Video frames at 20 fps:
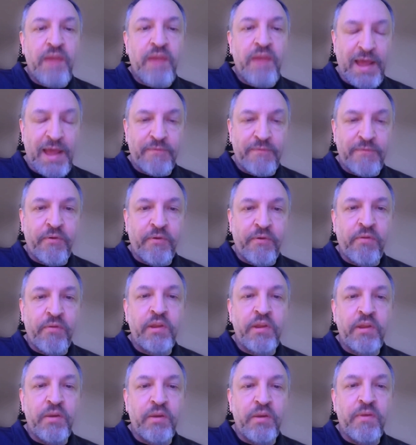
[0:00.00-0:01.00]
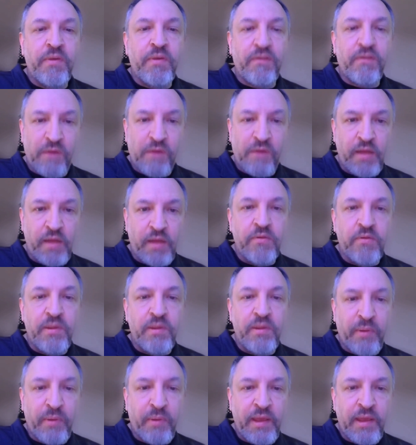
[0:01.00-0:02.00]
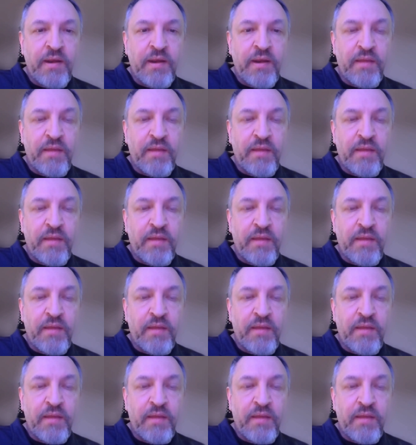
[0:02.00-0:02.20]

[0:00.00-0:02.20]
tactful in your business continuity plan,